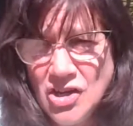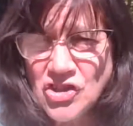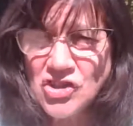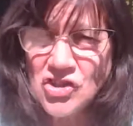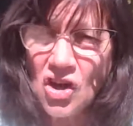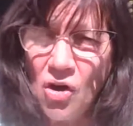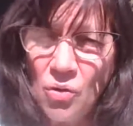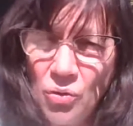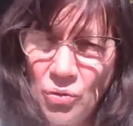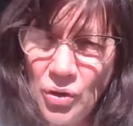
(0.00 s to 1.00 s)

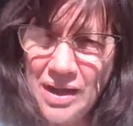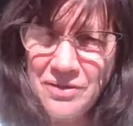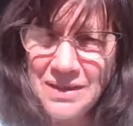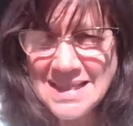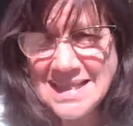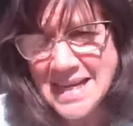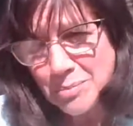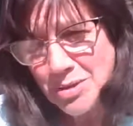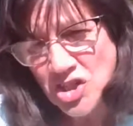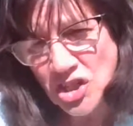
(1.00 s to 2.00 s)
So if an
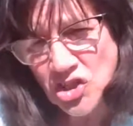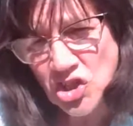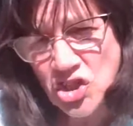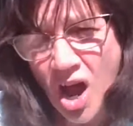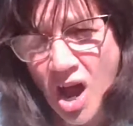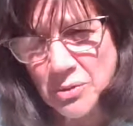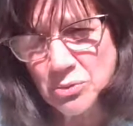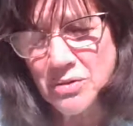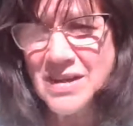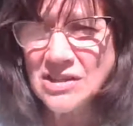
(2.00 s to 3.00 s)
establishing shot
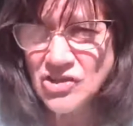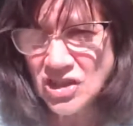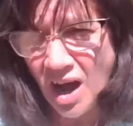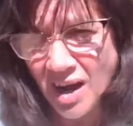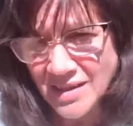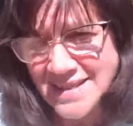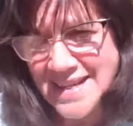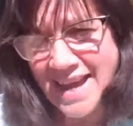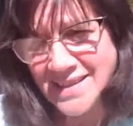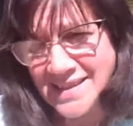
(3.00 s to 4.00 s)
reveals
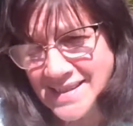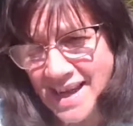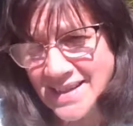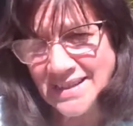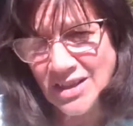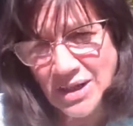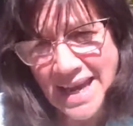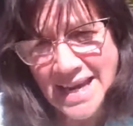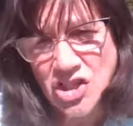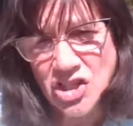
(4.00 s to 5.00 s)
context, setting,
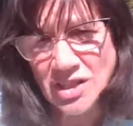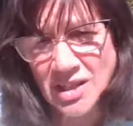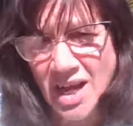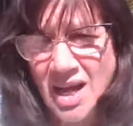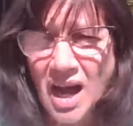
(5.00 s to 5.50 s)
location,